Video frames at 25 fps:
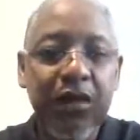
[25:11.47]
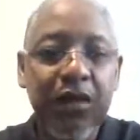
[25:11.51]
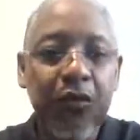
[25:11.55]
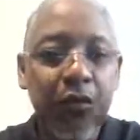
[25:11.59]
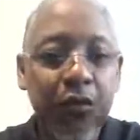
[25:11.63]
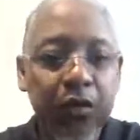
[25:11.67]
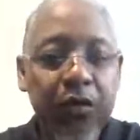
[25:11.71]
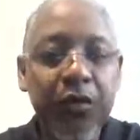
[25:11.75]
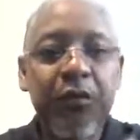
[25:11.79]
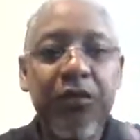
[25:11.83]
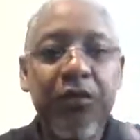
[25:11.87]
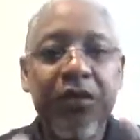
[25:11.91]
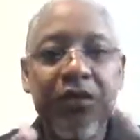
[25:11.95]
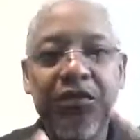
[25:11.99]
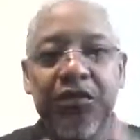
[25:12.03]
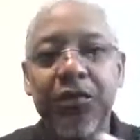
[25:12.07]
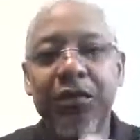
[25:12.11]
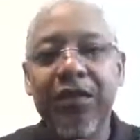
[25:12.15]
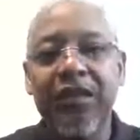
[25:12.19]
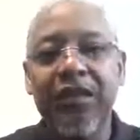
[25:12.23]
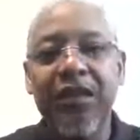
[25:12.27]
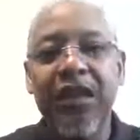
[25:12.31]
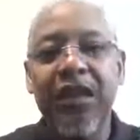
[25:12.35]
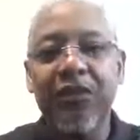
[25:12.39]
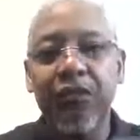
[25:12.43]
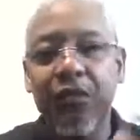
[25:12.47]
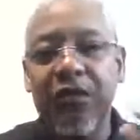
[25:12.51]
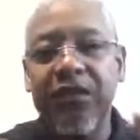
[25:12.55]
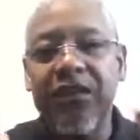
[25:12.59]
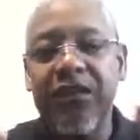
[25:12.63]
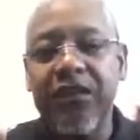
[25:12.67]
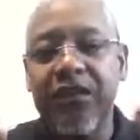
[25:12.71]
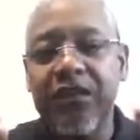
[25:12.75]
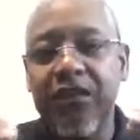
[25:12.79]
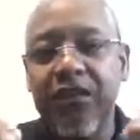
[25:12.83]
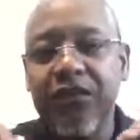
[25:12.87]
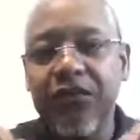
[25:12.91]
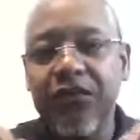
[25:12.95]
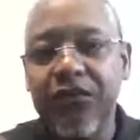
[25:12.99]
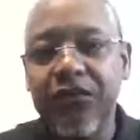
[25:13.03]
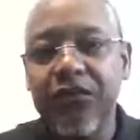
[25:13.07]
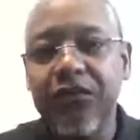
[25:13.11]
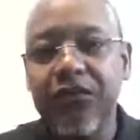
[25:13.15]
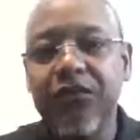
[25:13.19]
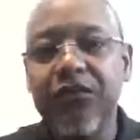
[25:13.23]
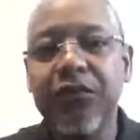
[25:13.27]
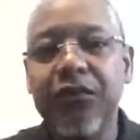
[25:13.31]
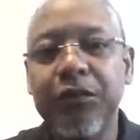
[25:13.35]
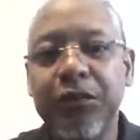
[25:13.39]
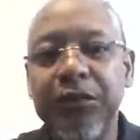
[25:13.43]
We were doing that within our
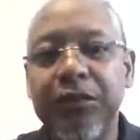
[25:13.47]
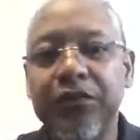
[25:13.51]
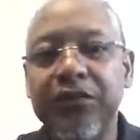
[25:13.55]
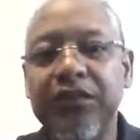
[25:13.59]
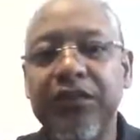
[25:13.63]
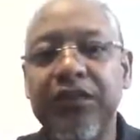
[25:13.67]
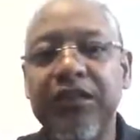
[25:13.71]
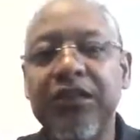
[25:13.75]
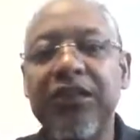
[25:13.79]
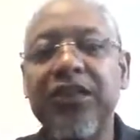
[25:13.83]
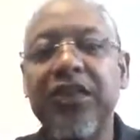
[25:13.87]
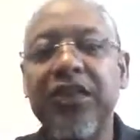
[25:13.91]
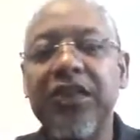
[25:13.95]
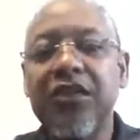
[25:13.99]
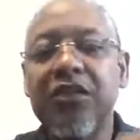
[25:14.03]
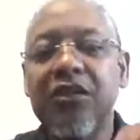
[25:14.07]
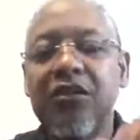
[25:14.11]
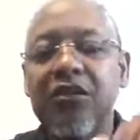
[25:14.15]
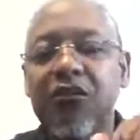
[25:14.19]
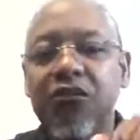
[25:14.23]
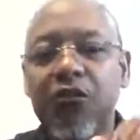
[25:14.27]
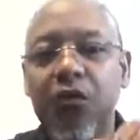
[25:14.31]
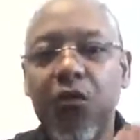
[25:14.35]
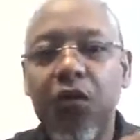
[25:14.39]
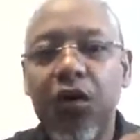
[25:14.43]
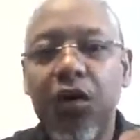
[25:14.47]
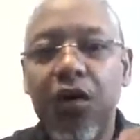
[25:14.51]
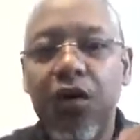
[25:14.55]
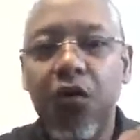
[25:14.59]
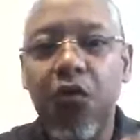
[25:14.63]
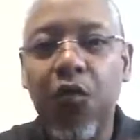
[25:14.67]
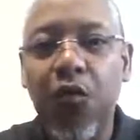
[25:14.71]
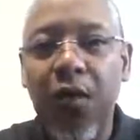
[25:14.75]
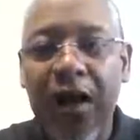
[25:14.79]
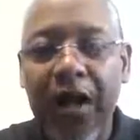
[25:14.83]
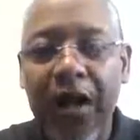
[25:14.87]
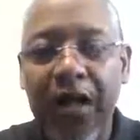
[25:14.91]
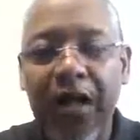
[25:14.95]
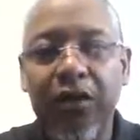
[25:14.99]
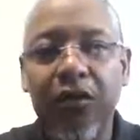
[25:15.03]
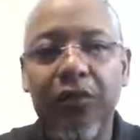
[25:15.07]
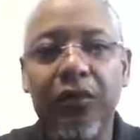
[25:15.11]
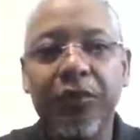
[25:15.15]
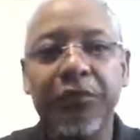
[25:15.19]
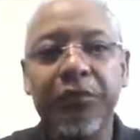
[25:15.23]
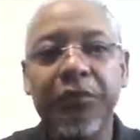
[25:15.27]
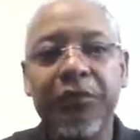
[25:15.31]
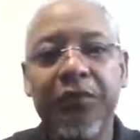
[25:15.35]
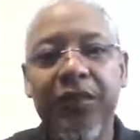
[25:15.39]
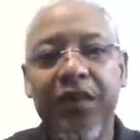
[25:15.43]
church community for a
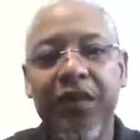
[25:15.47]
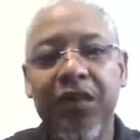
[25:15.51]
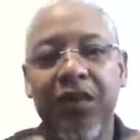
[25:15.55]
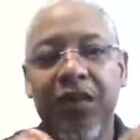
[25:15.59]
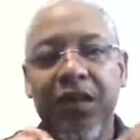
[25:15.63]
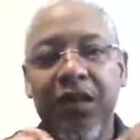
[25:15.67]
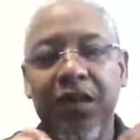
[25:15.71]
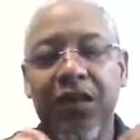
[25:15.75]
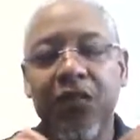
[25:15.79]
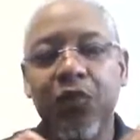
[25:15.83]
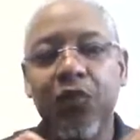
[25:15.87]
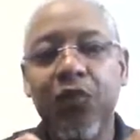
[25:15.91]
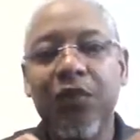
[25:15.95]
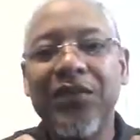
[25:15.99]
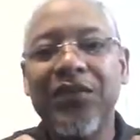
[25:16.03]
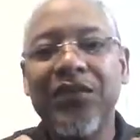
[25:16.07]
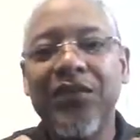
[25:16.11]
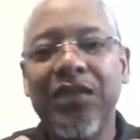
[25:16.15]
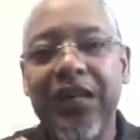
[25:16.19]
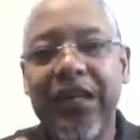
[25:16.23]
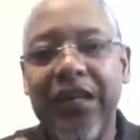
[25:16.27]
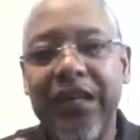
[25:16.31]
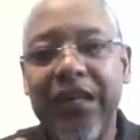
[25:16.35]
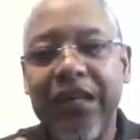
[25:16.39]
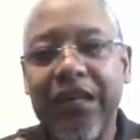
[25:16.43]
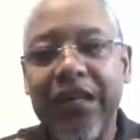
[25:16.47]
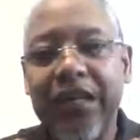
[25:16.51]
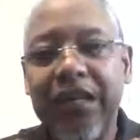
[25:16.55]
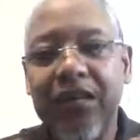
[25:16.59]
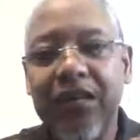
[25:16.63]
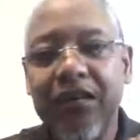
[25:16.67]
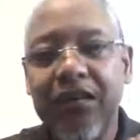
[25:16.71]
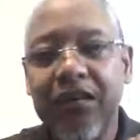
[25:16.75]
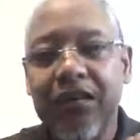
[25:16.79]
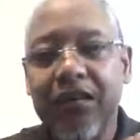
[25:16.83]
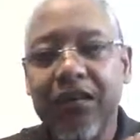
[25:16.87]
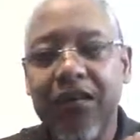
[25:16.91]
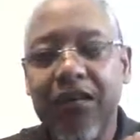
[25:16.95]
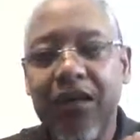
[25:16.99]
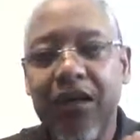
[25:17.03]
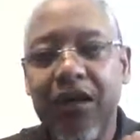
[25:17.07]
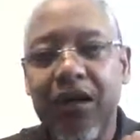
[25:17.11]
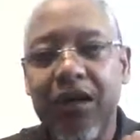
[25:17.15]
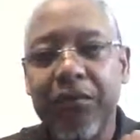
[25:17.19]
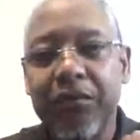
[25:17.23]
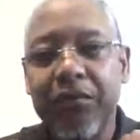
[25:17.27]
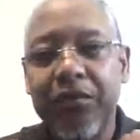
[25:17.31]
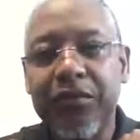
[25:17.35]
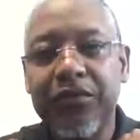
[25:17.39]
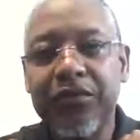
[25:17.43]
while. It was a
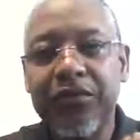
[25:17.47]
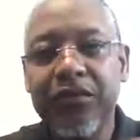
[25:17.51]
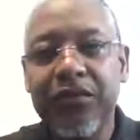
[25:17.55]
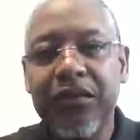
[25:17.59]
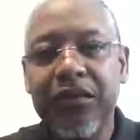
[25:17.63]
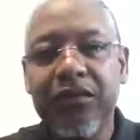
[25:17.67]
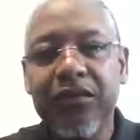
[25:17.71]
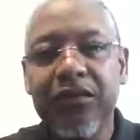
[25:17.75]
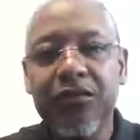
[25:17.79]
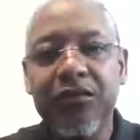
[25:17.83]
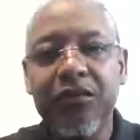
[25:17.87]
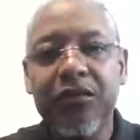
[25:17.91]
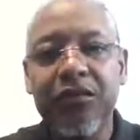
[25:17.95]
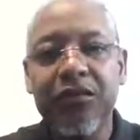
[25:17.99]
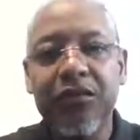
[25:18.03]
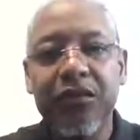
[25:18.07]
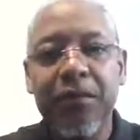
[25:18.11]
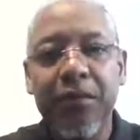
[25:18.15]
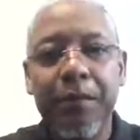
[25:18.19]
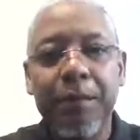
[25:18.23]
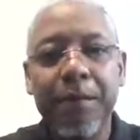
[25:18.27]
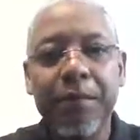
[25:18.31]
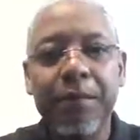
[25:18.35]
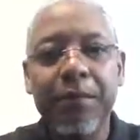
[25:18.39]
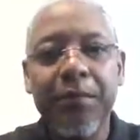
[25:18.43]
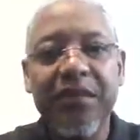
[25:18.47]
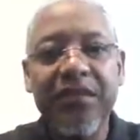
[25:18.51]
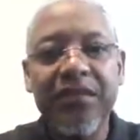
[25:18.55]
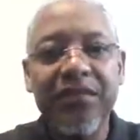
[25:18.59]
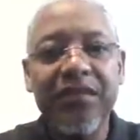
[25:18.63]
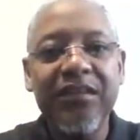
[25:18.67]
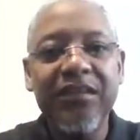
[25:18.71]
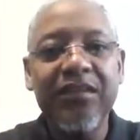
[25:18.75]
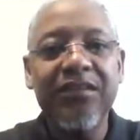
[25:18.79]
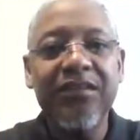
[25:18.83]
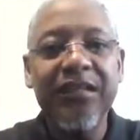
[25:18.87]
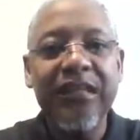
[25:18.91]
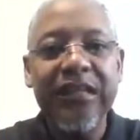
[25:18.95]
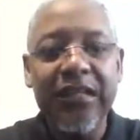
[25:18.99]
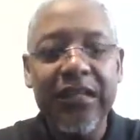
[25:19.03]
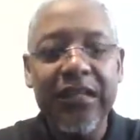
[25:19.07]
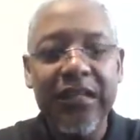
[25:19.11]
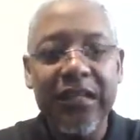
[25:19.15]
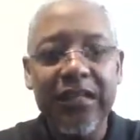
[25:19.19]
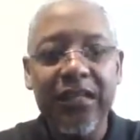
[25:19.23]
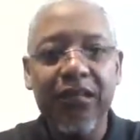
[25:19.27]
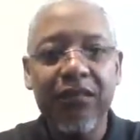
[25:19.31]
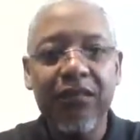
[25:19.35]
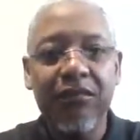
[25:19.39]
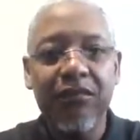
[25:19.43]
particular business
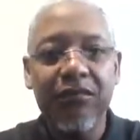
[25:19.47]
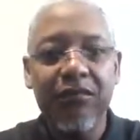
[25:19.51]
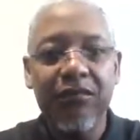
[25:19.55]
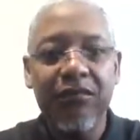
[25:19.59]
dealing